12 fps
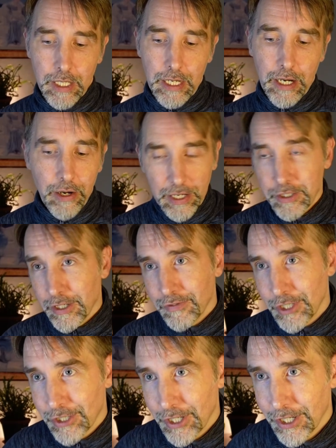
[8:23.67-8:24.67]
Now, as I've
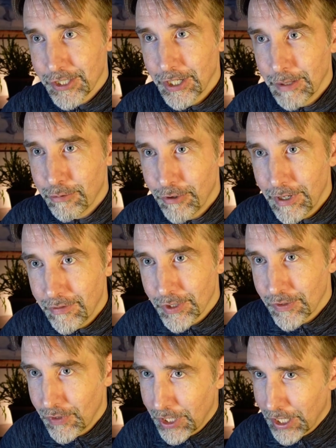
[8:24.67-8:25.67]
discussed in a
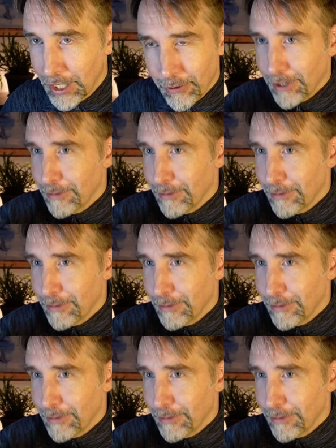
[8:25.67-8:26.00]
previous video,